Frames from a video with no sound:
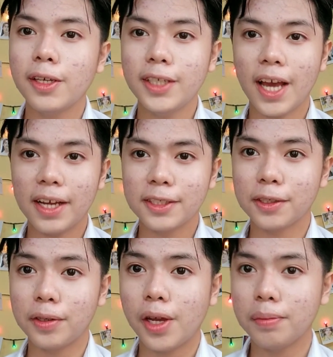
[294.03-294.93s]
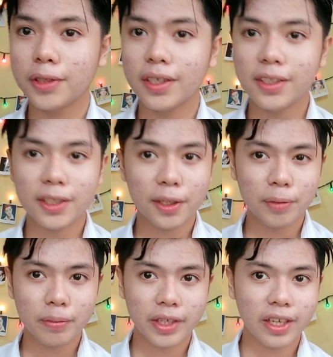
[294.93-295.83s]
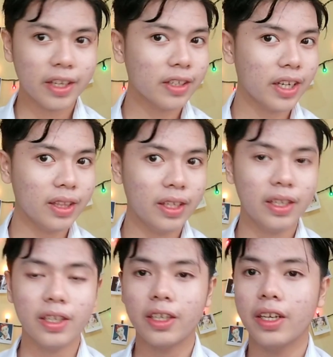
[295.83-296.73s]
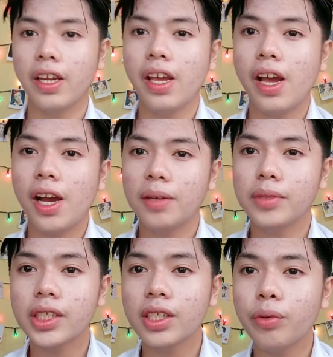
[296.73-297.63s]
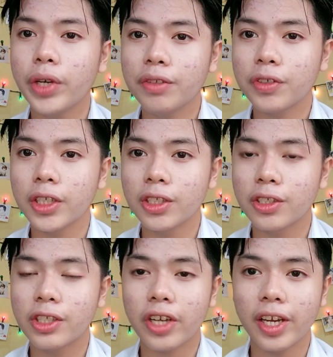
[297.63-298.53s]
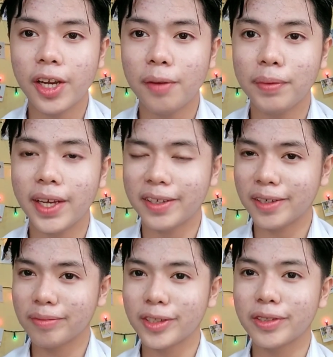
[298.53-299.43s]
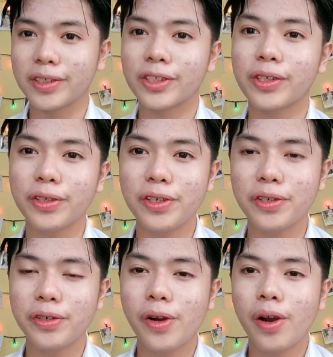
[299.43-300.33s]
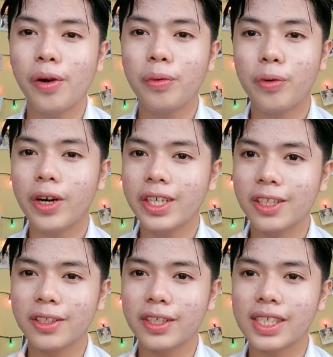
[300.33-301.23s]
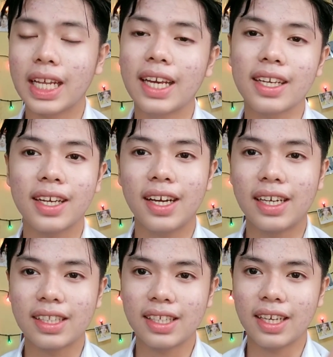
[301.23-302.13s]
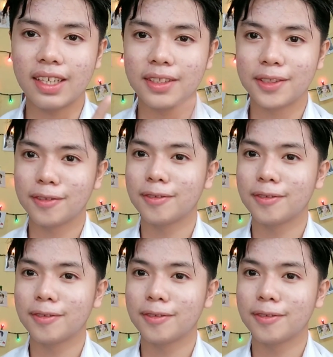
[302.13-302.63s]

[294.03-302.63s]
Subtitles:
Yeah, so I'm done clipping my hair right here. I'm just gonna wait for it to dry up and I'm gonna show you what it looks like at the end.